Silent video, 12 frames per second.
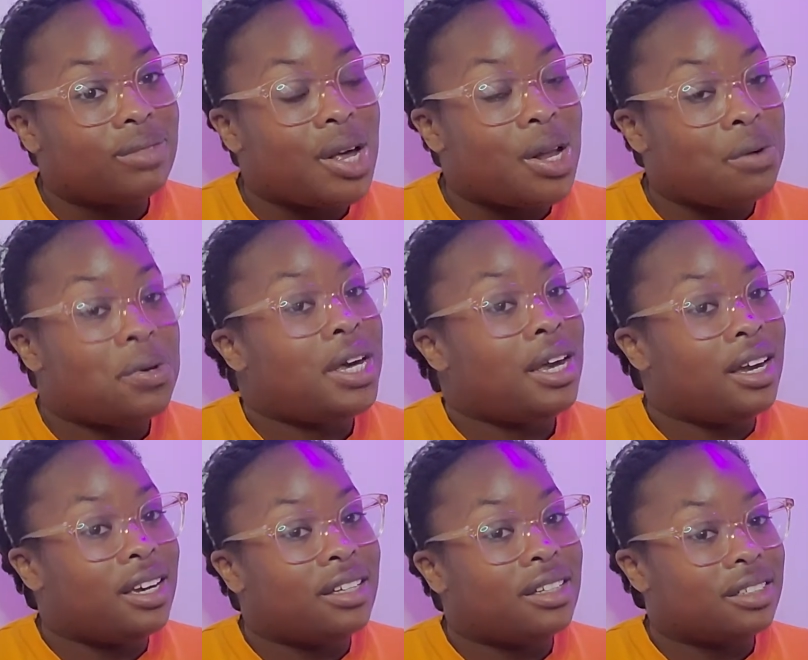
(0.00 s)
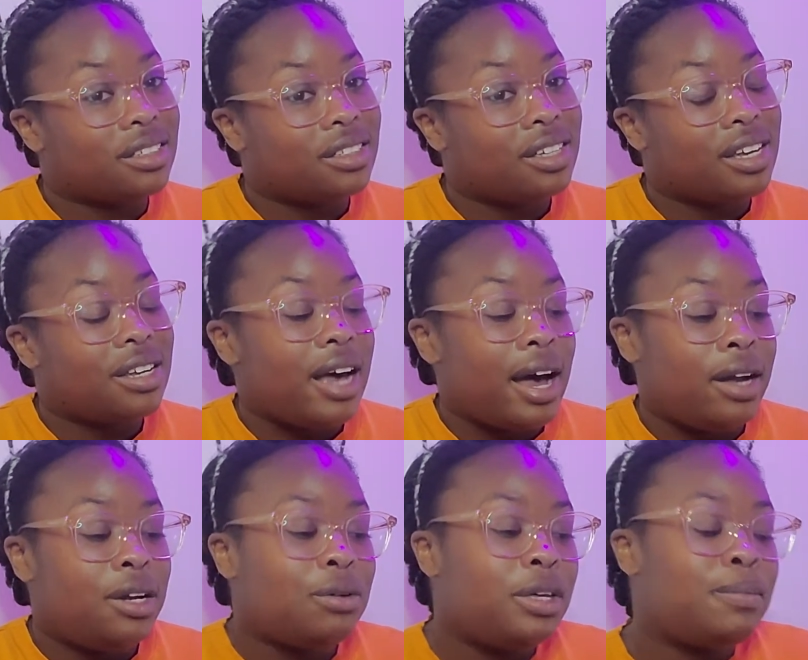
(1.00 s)
Low key. How do
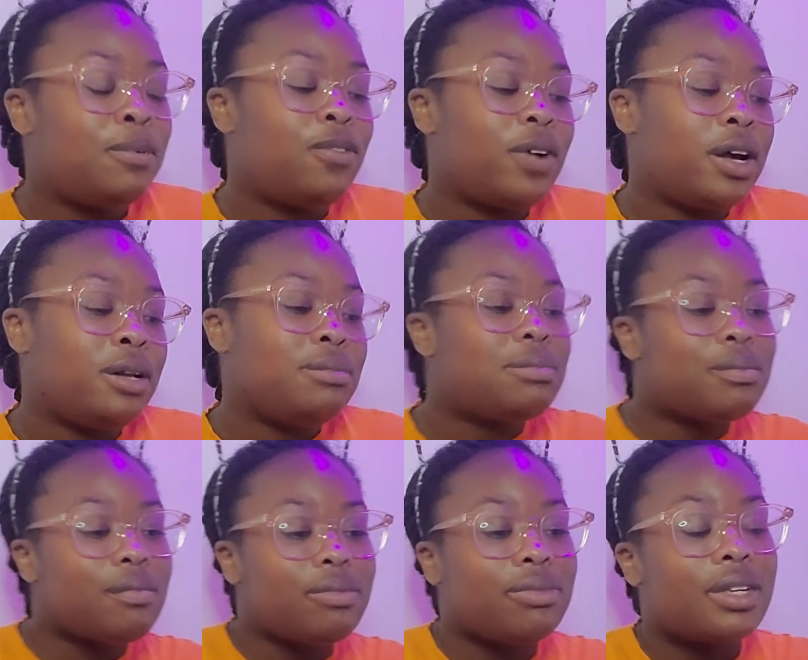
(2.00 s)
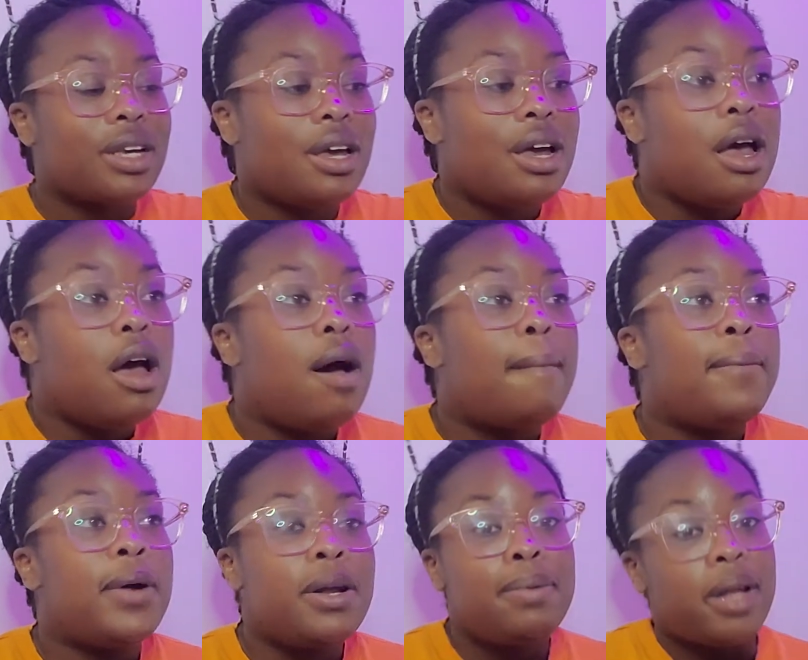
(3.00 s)
you keep it fun?
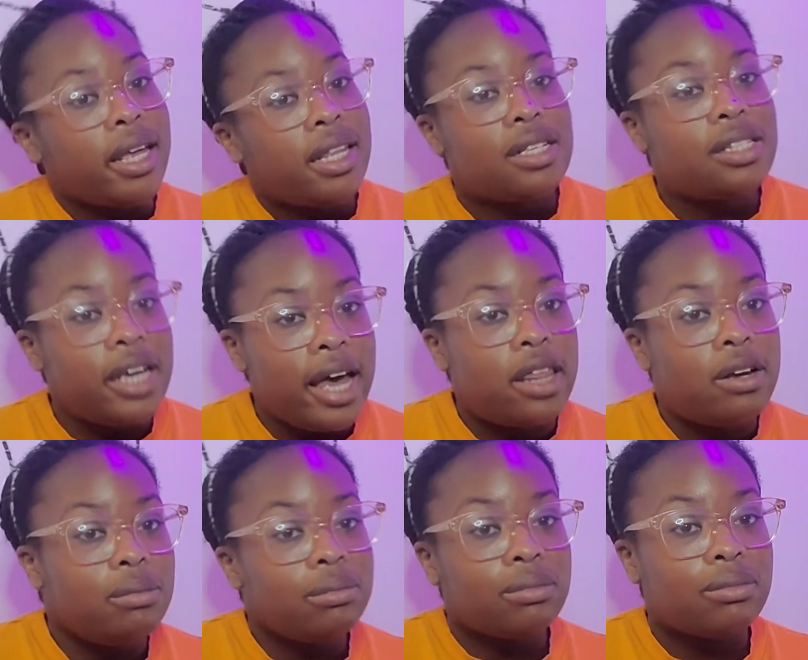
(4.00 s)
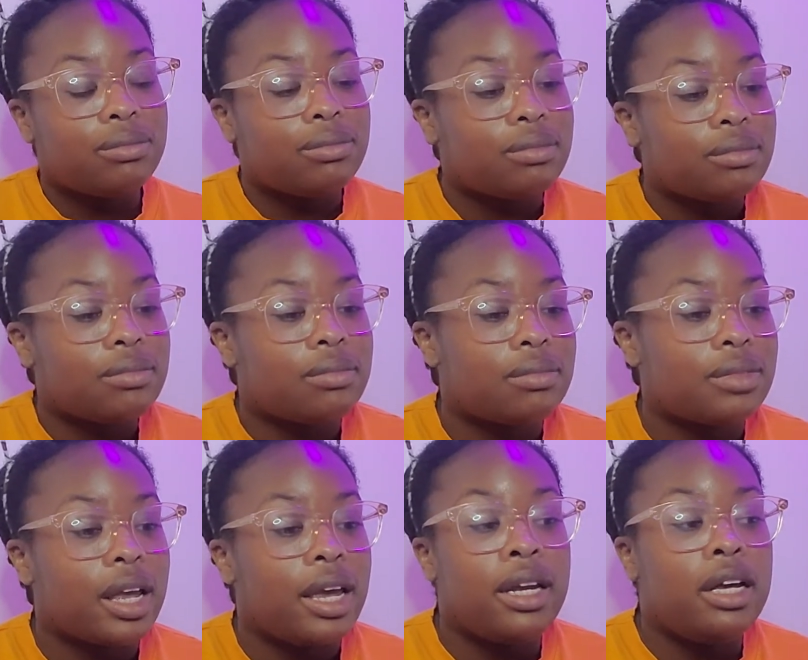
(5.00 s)
Put a playlist together
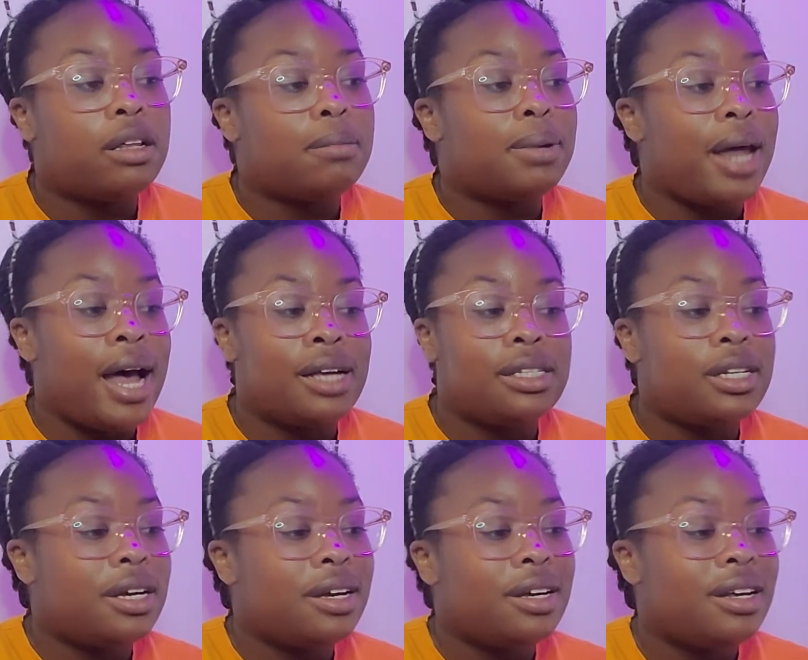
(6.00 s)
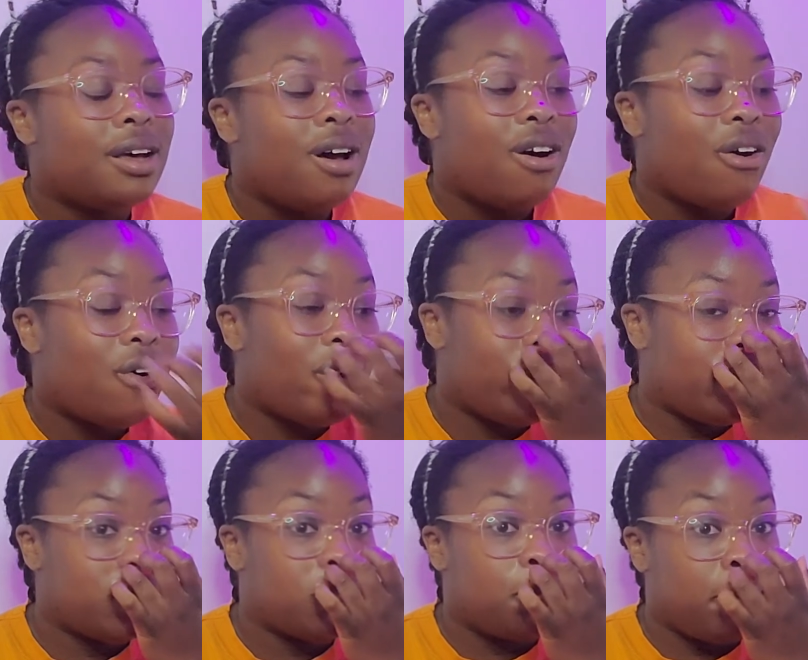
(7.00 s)
and either blast it on a
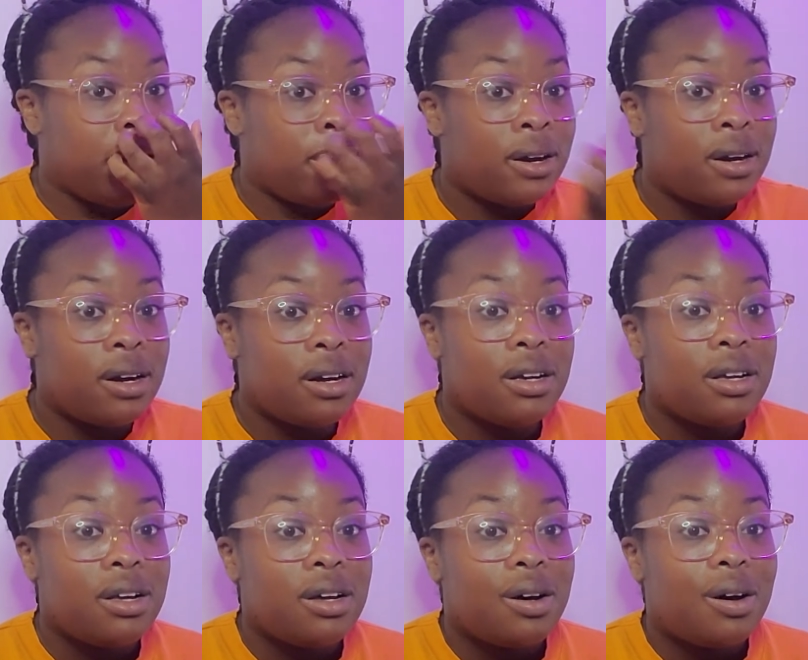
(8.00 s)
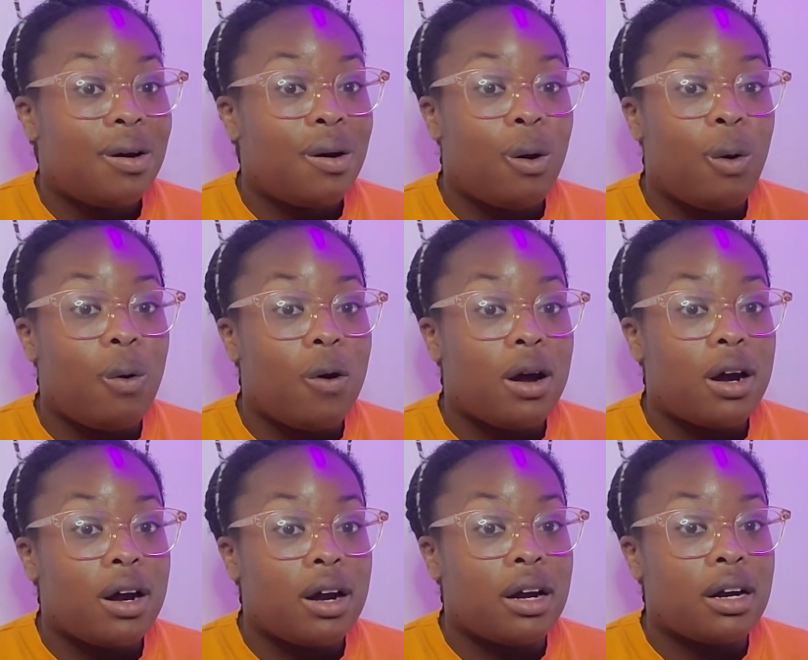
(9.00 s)
speaker
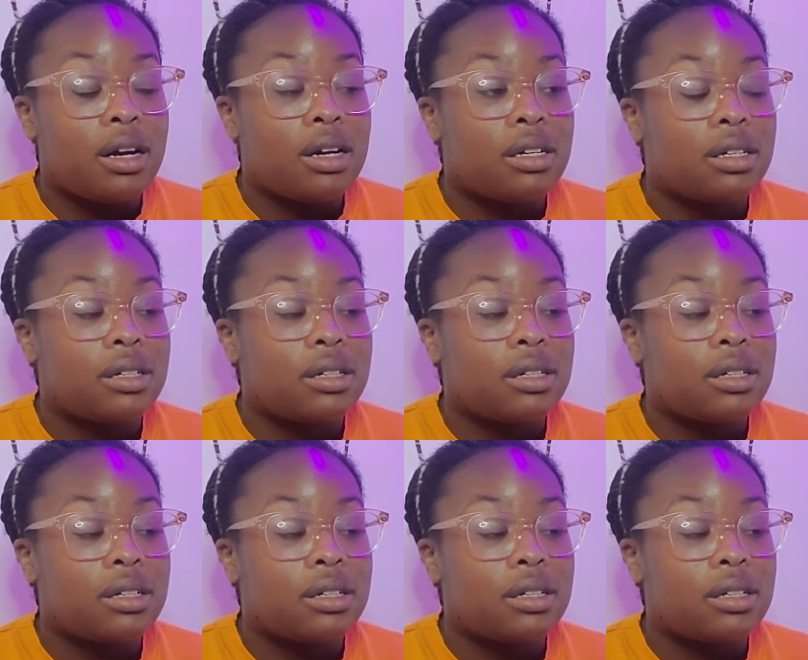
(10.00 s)
or